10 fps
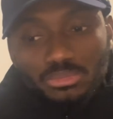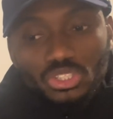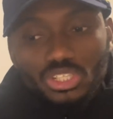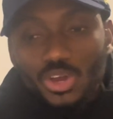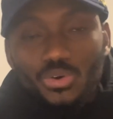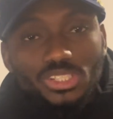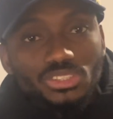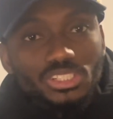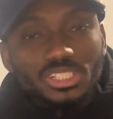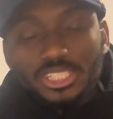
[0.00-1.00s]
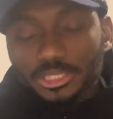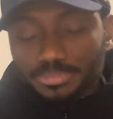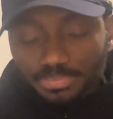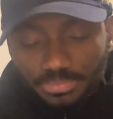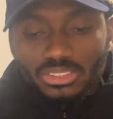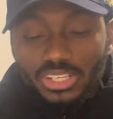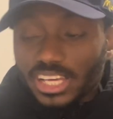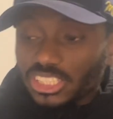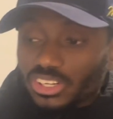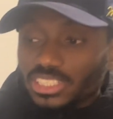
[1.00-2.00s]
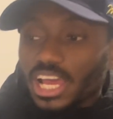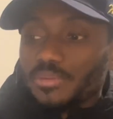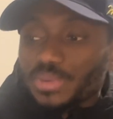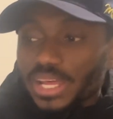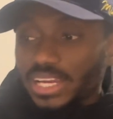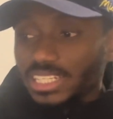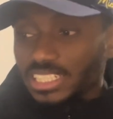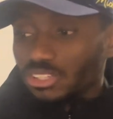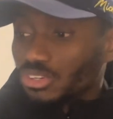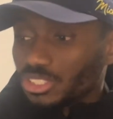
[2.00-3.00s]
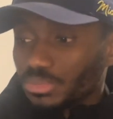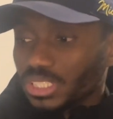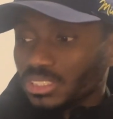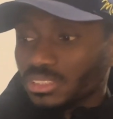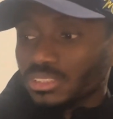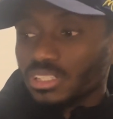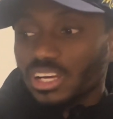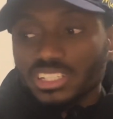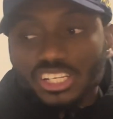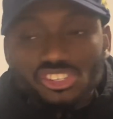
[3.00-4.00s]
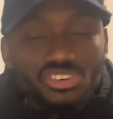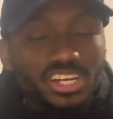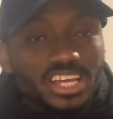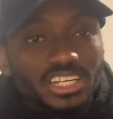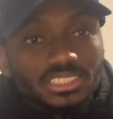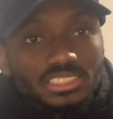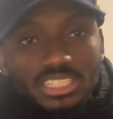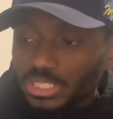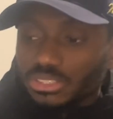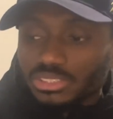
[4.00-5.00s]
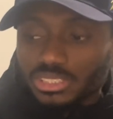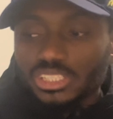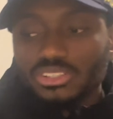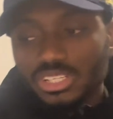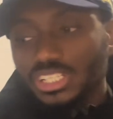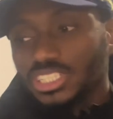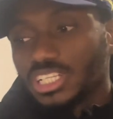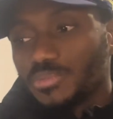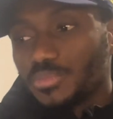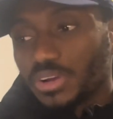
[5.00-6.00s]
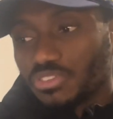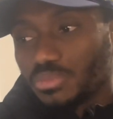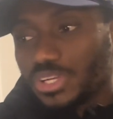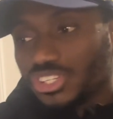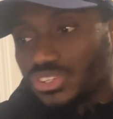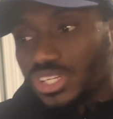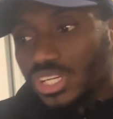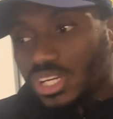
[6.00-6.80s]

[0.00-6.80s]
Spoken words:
So they went to the extra time, and I think Grizmann got injured again because he just coming back from injury.